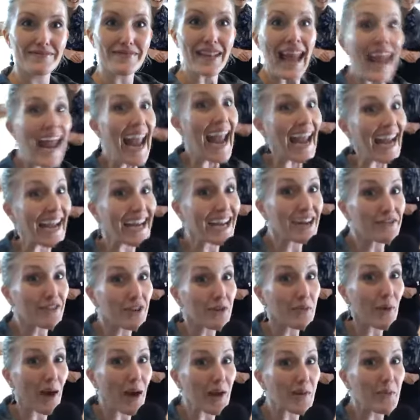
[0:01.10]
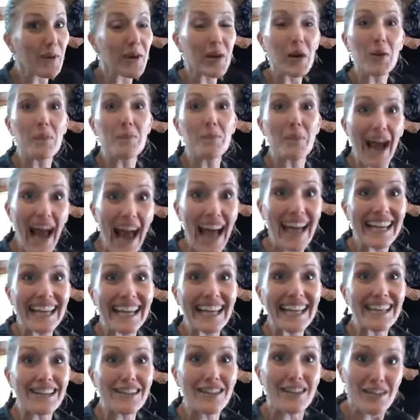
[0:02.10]
Hey everyone, we are back
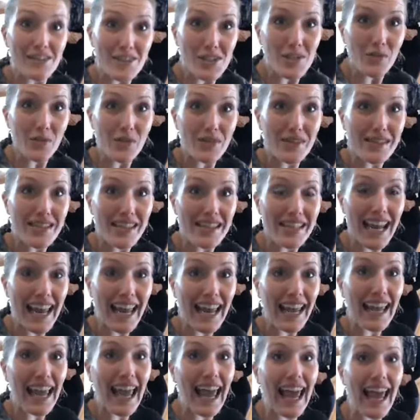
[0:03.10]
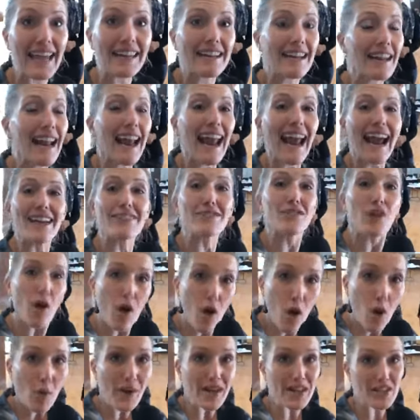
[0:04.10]
in Listowel today, and as
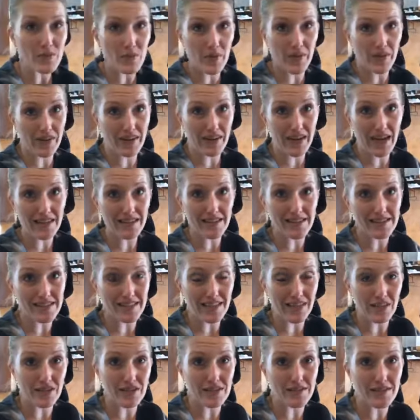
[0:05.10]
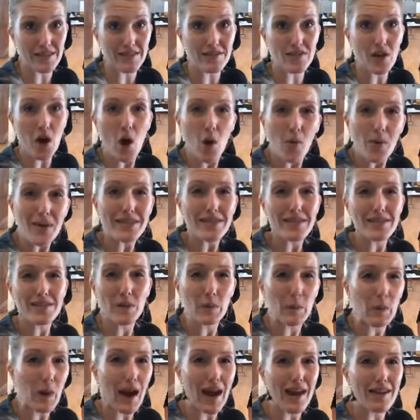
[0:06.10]
always with the Connect to Skills, it's always a
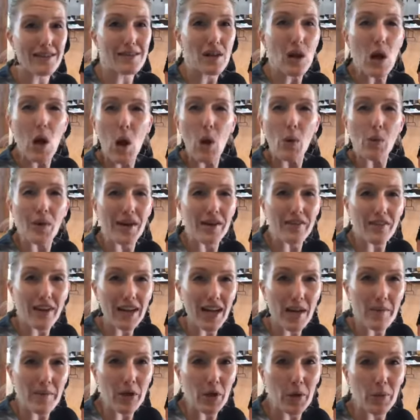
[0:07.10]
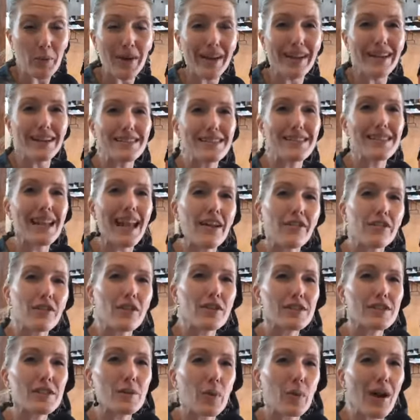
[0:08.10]
surprise whenever I come here, but it's never a
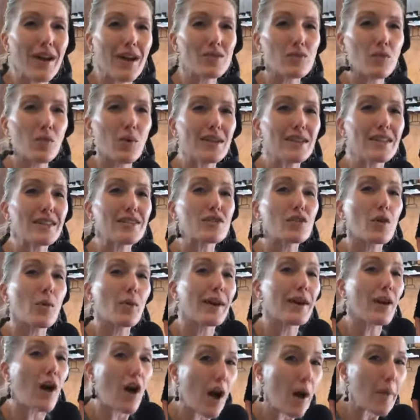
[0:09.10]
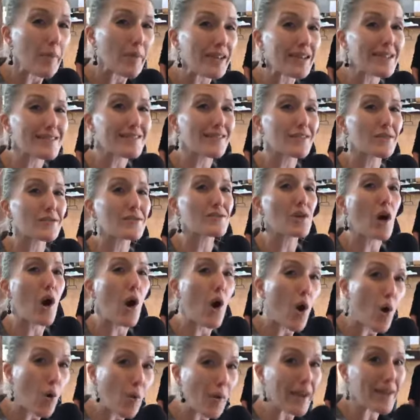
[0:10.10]
surprise what is going on because there's
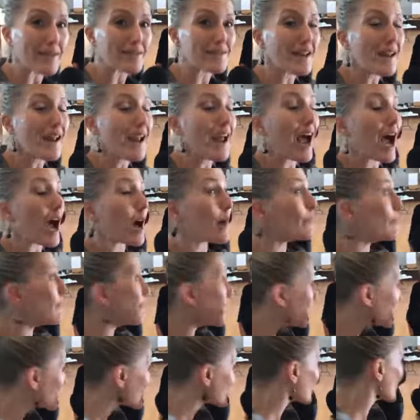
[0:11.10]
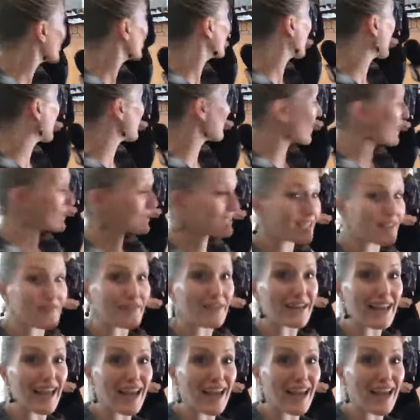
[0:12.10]
always a bustle of activity.